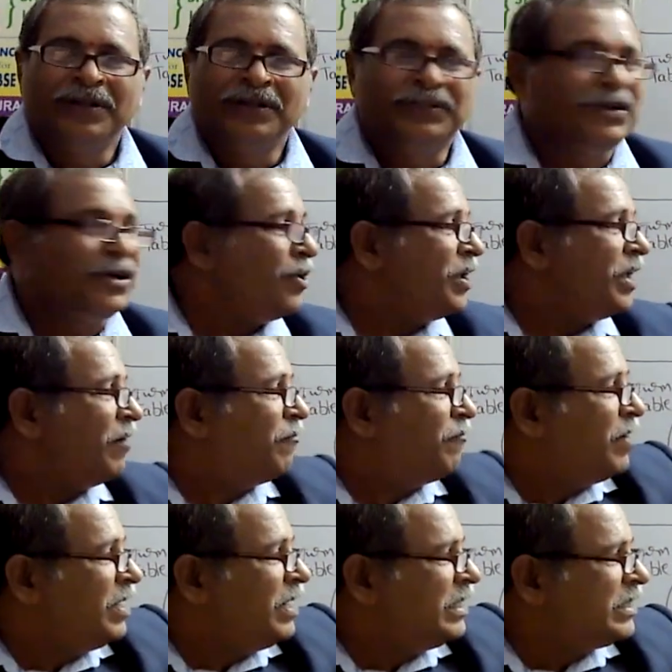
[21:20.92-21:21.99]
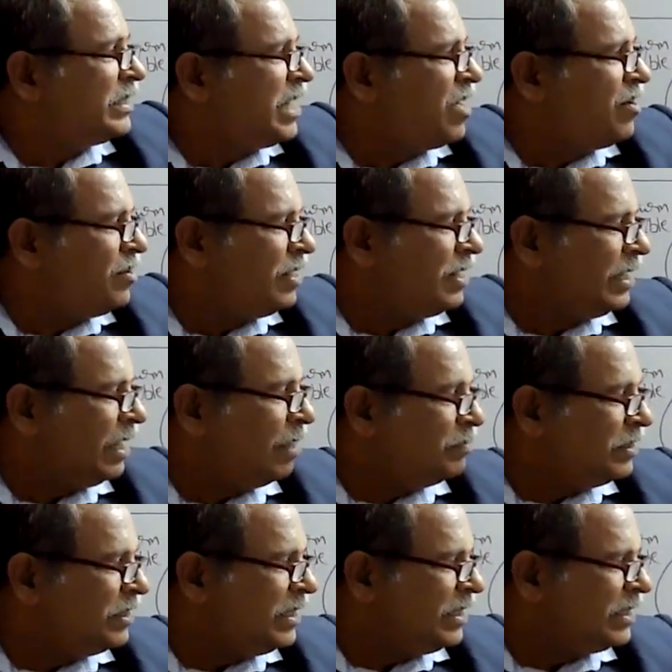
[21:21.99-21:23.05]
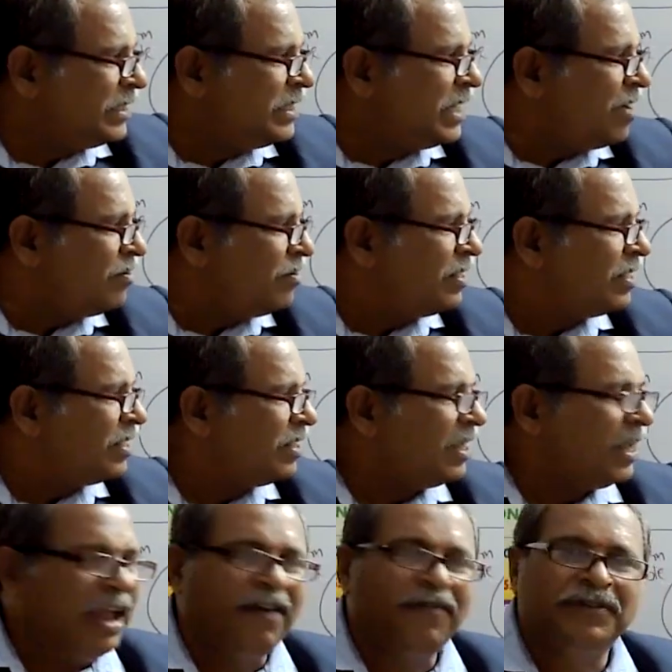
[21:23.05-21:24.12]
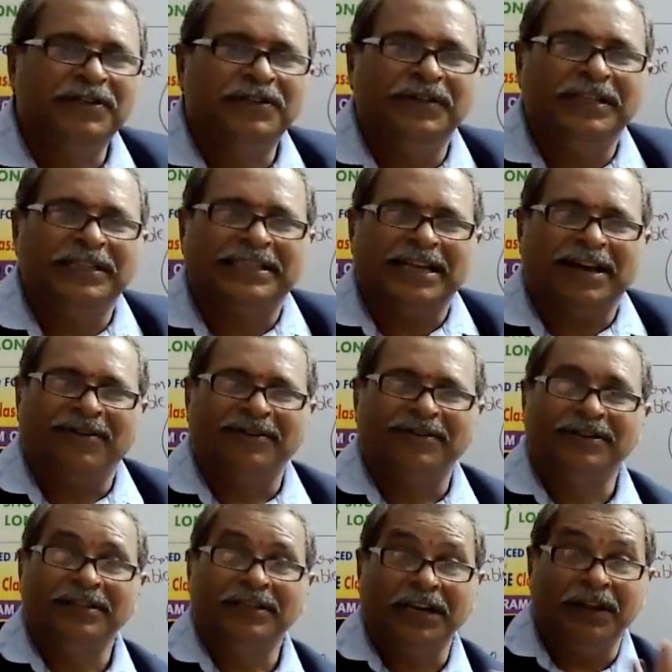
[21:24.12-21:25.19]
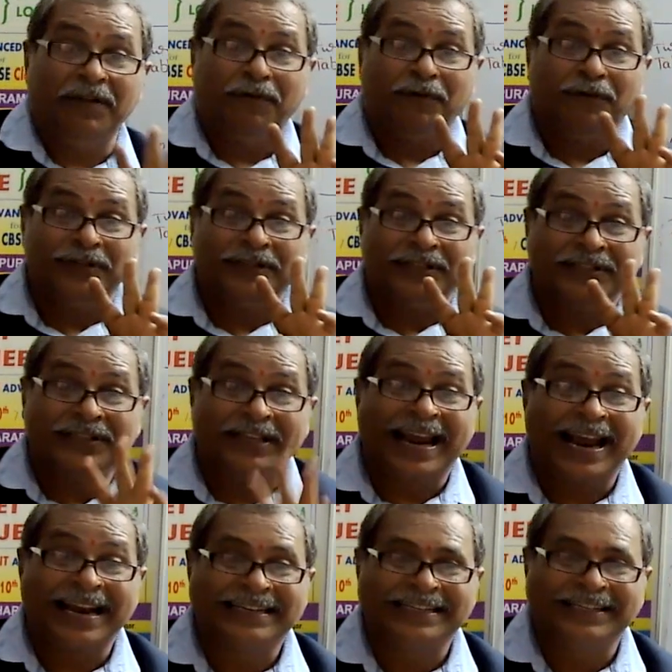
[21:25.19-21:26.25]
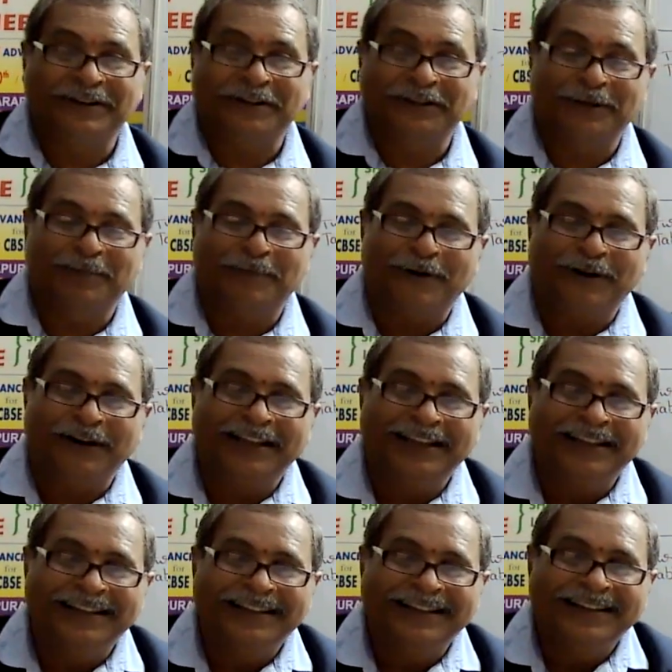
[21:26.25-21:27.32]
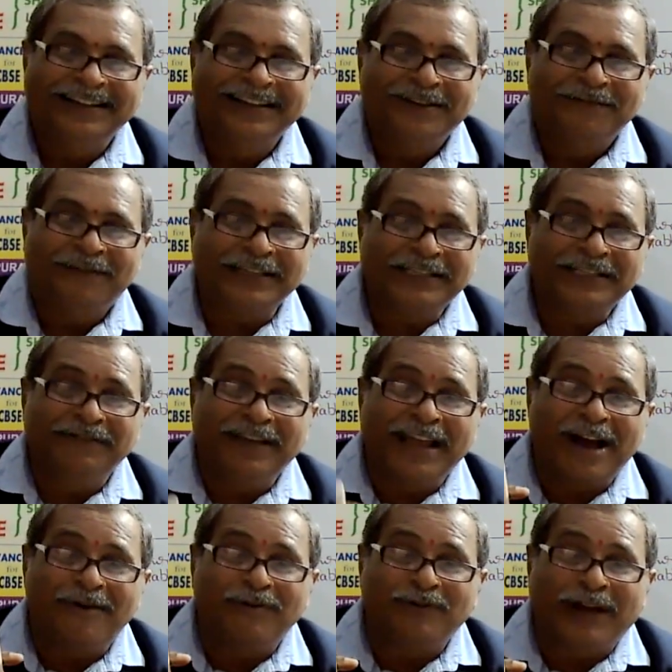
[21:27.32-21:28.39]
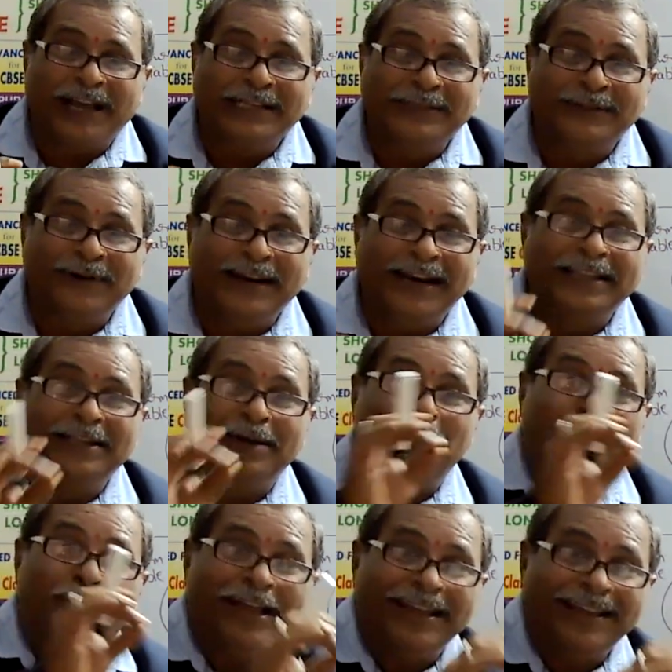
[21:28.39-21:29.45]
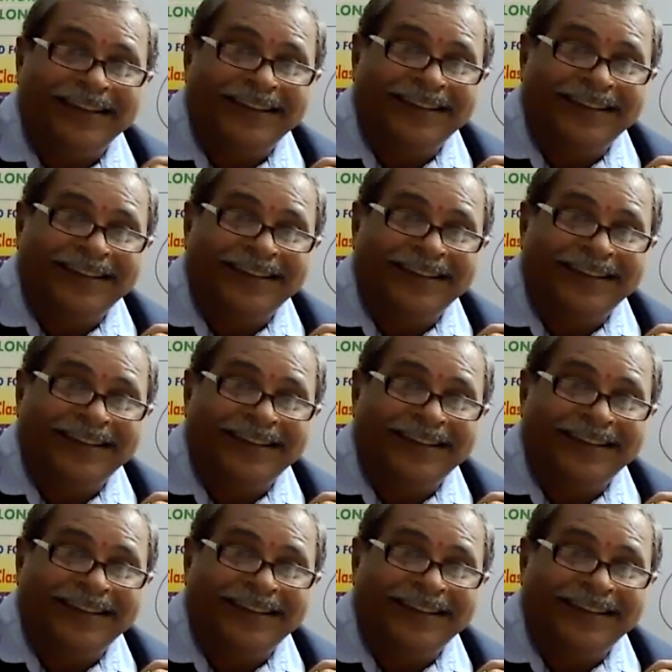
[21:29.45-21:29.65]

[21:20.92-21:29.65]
So F1 is down, Mg is down, F2 is down. Three forces are acting on the body. First, we have to isolate the body,